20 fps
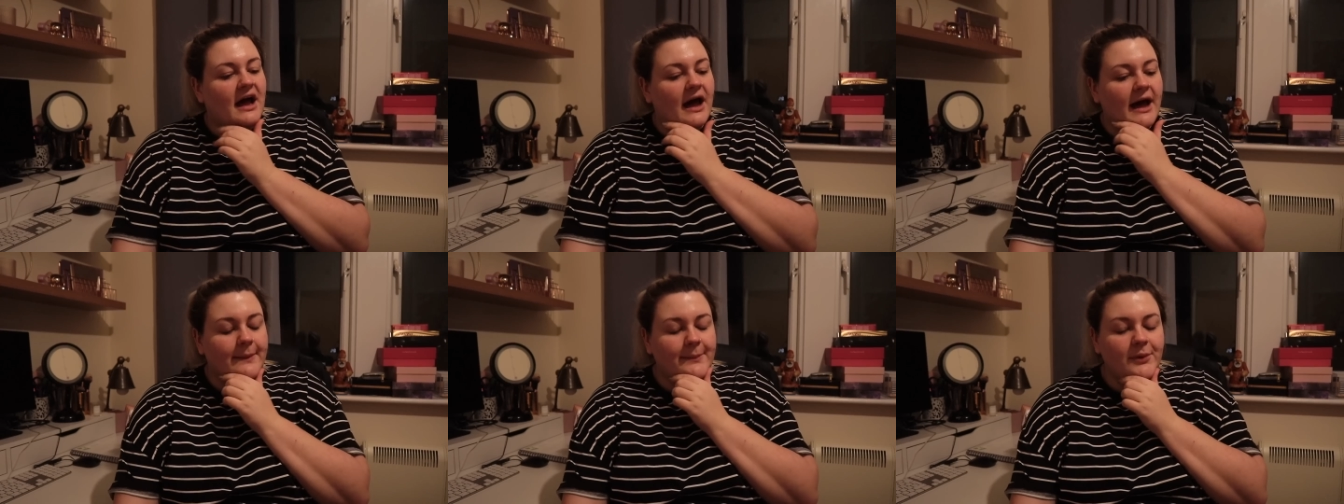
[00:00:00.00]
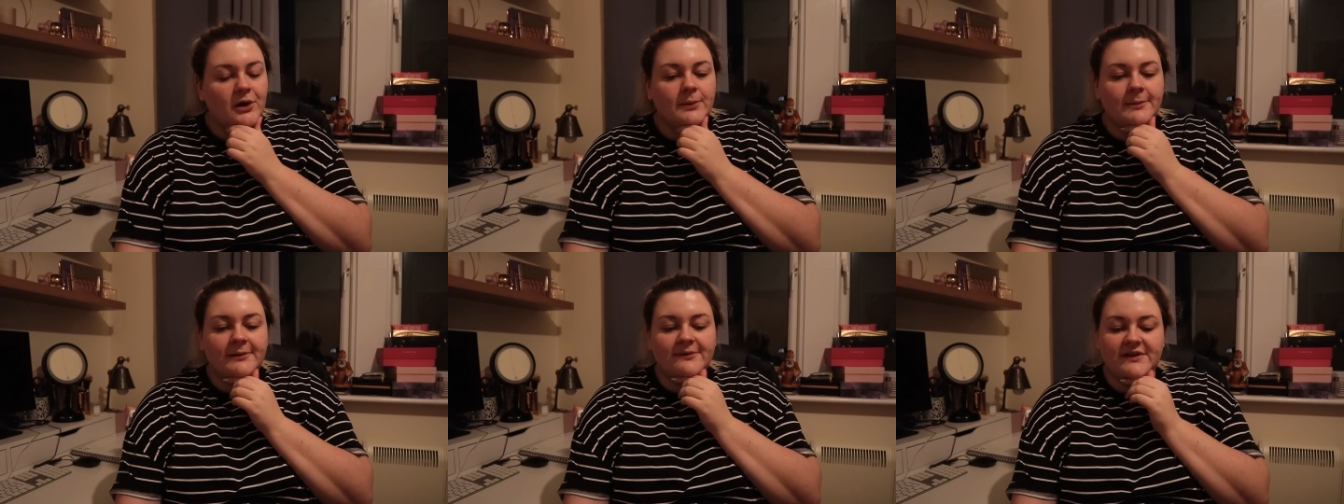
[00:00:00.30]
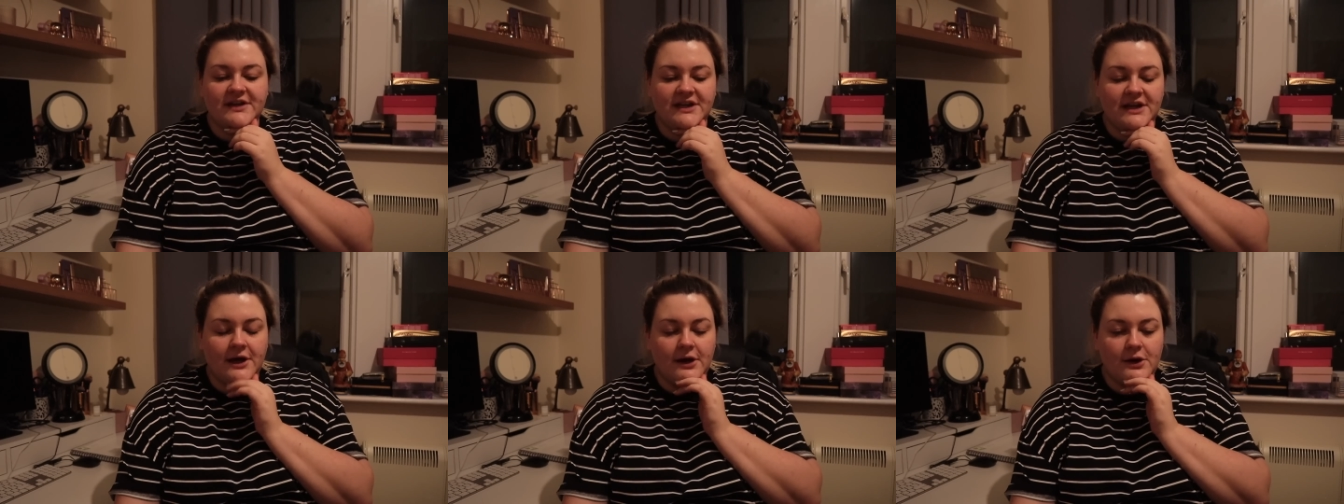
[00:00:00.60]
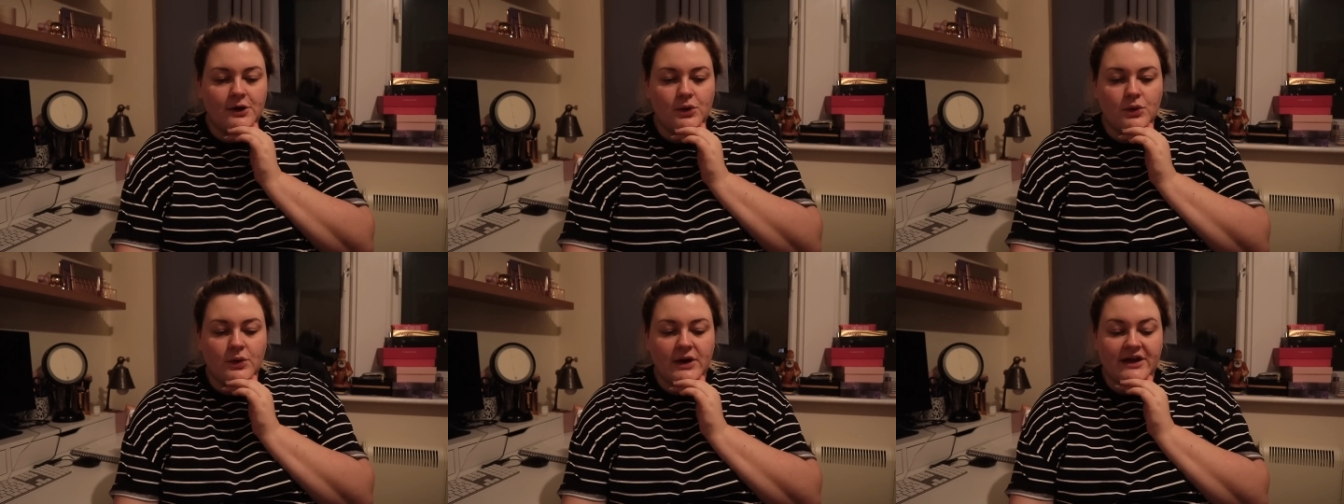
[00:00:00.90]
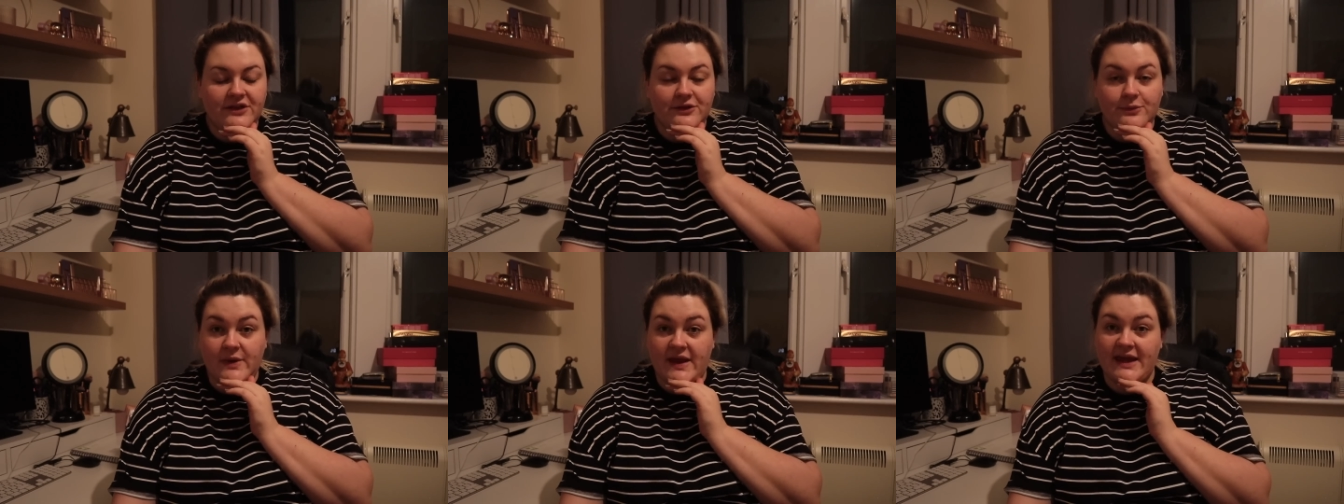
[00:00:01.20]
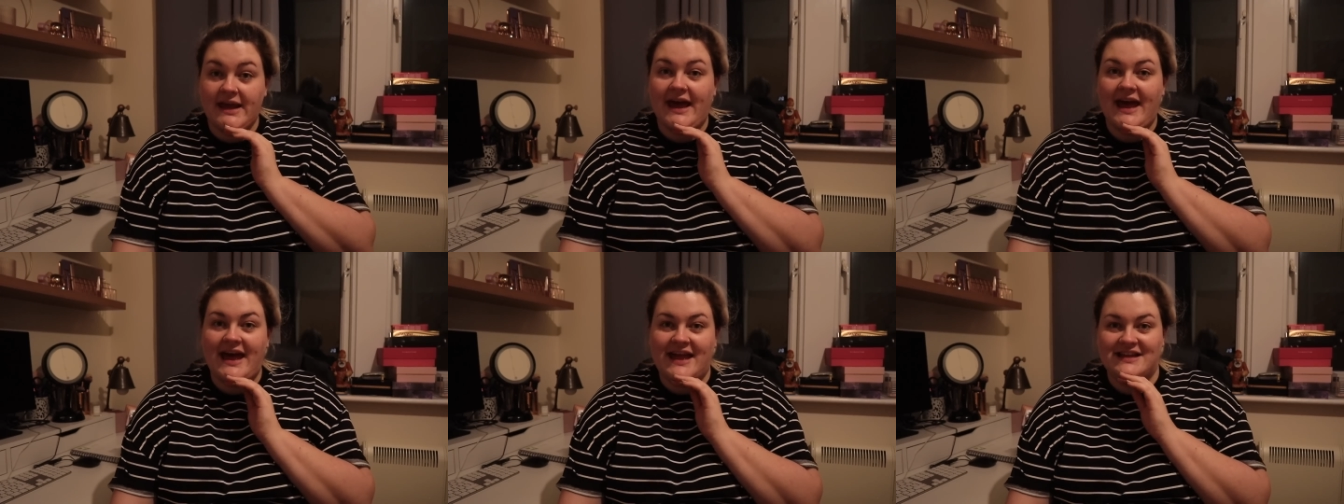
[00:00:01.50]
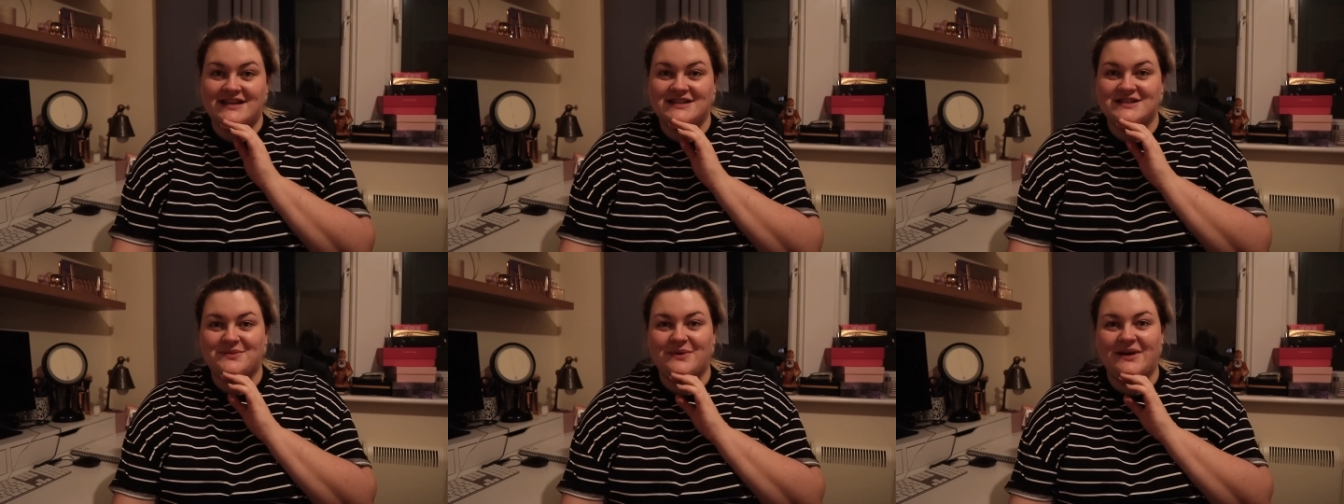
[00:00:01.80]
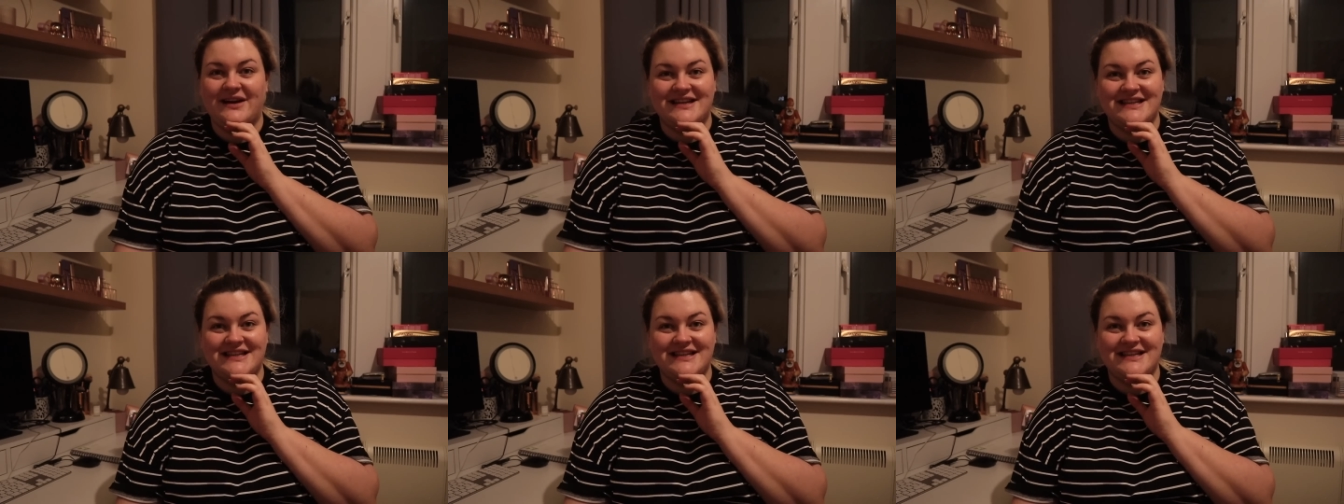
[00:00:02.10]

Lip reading: I put up a video at the weekend where